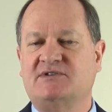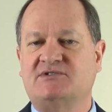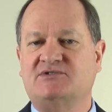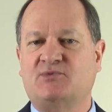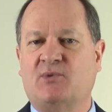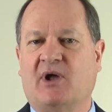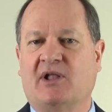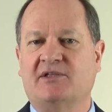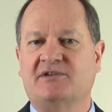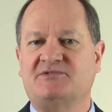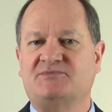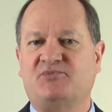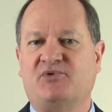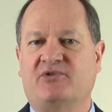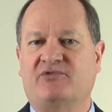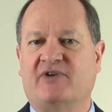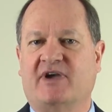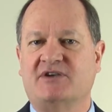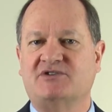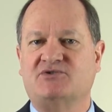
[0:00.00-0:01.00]
as well as
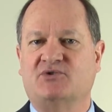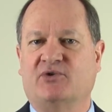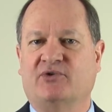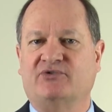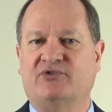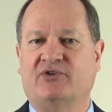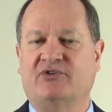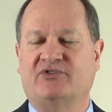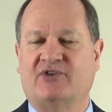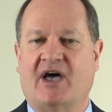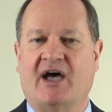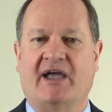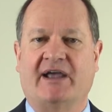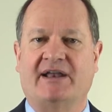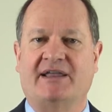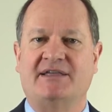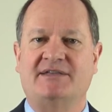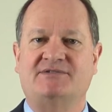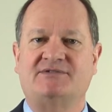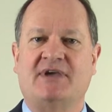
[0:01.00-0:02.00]
professional
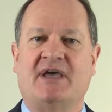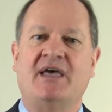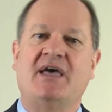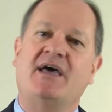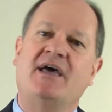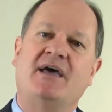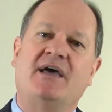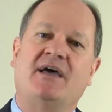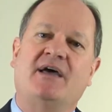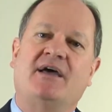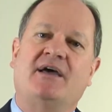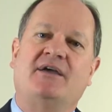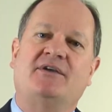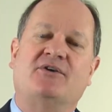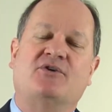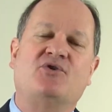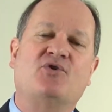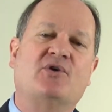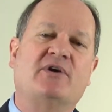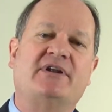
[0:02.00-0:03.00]
societies.
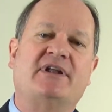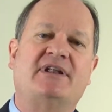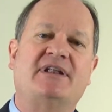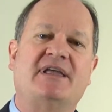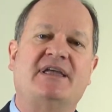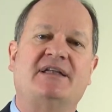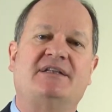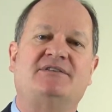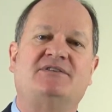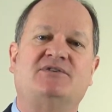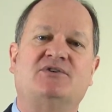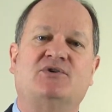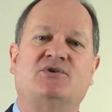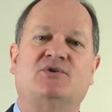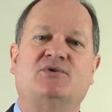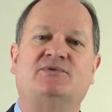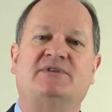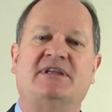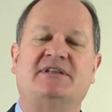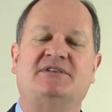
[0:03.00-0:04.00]
You're going to need to